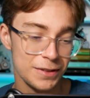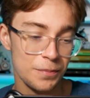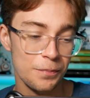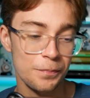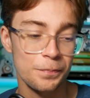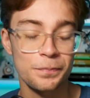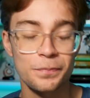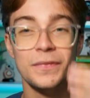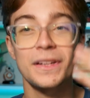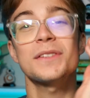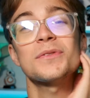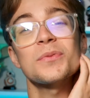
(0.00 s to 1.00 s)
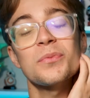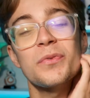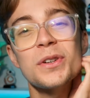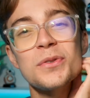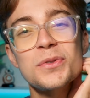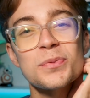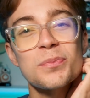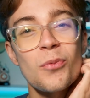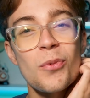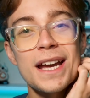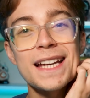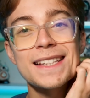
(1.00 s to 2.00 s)
it feels
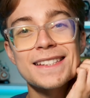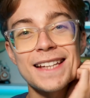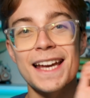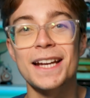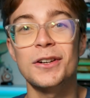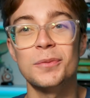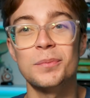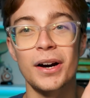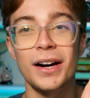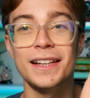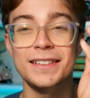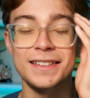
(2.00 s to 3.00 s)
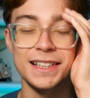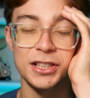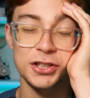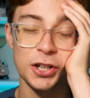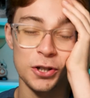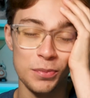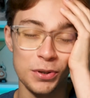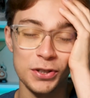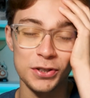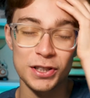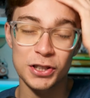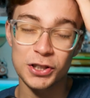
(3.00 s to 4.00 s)
weird saying goodbye to this show,
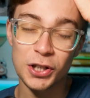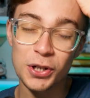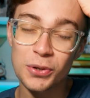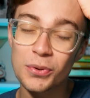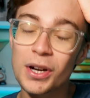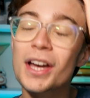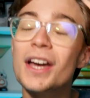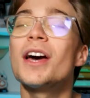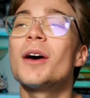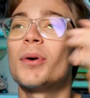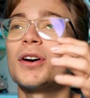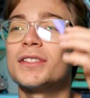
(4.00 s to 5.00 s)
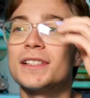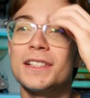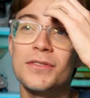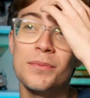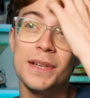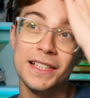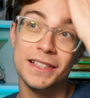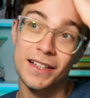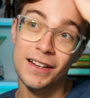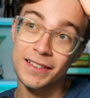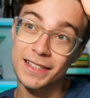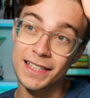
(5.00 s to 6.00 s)
because this show personally for me
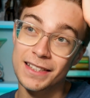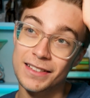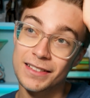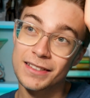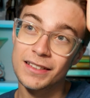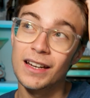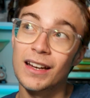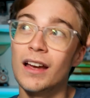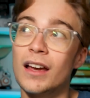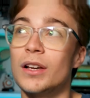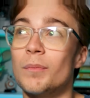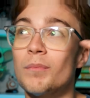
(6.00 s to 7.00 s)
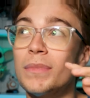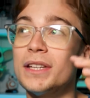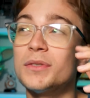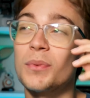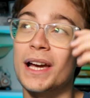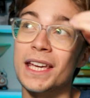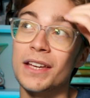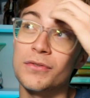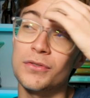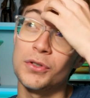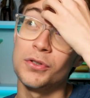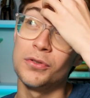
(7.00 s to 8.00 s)
started
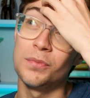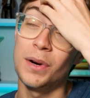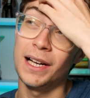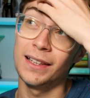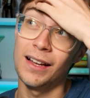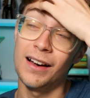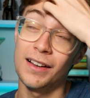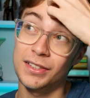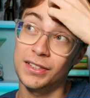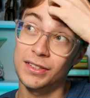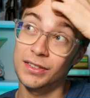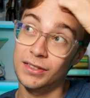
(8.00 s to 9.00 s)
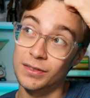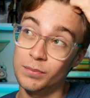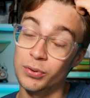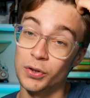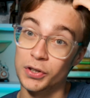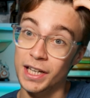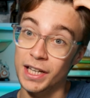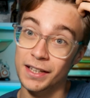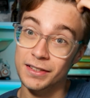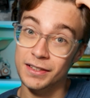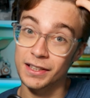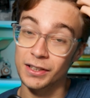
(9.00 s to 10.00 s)
midway through my last
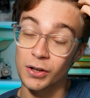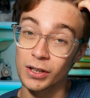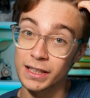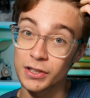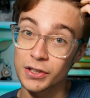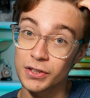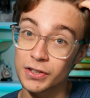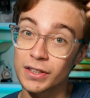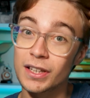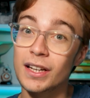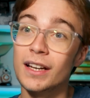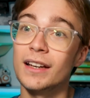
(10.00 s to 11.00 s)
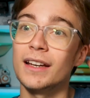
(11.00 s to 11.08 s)
project in college.